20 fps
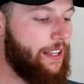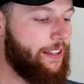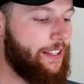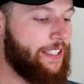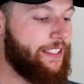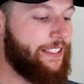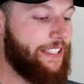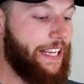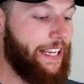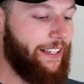
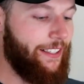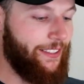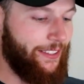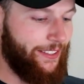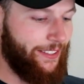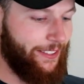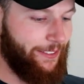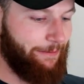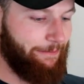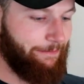The
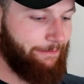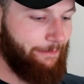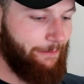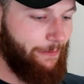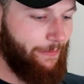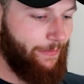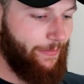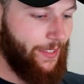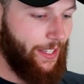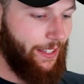Steelers.
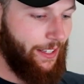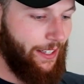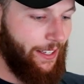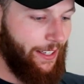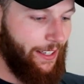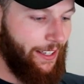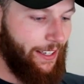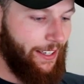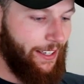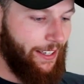
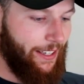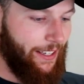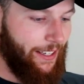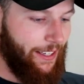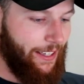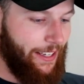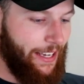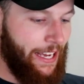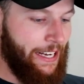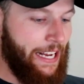
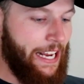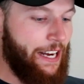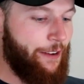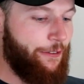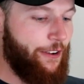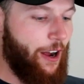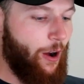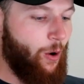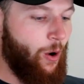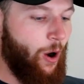An
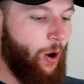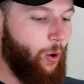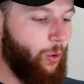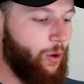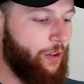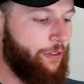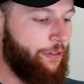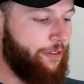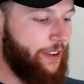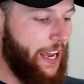NFL
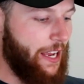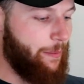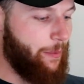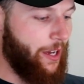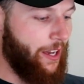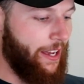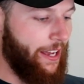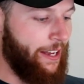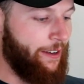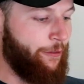Hall of
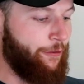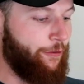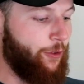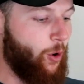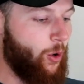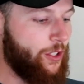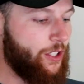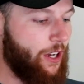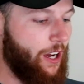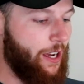Famer and
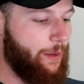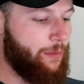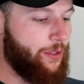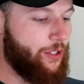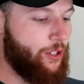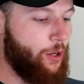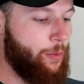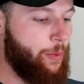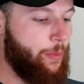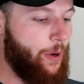four time
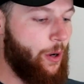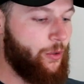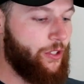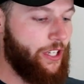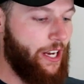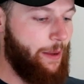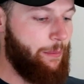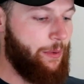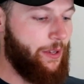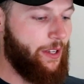Super Bowl
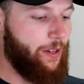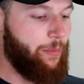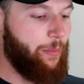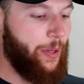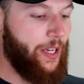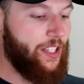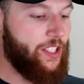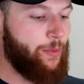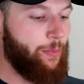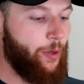champion,
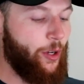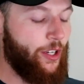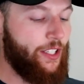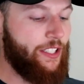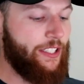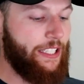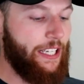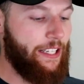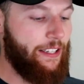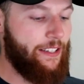Pittsburgh
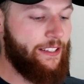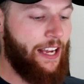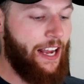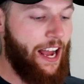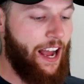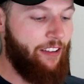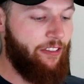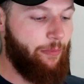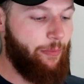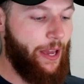Steelers
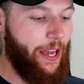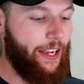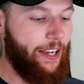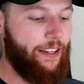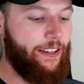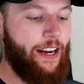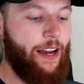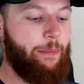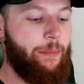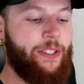
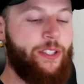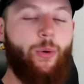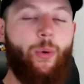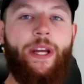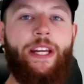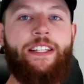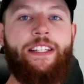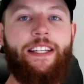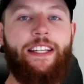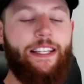halfback, number
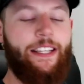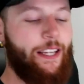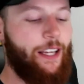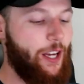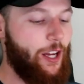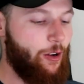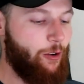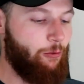20,